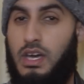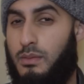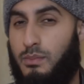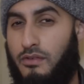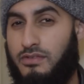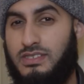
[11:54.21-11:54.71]

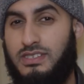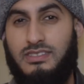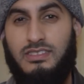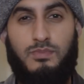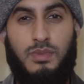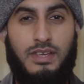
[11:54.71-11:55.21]
Brothers and
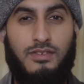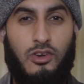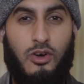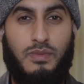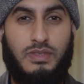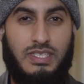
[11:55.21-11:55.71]
sisters, believe it or
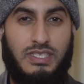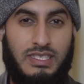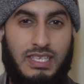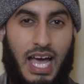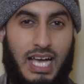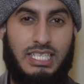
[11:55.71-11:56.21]
not, but this
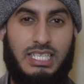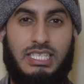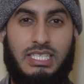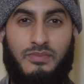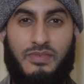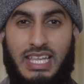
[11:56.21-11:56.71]
is actually
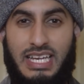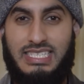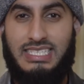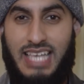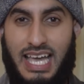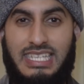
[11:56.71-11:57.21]
something that is
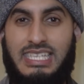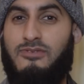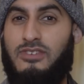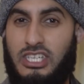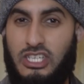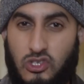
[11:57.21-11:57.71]

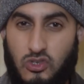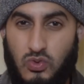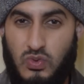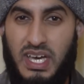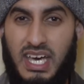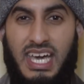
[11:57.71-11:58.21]
scientifically true.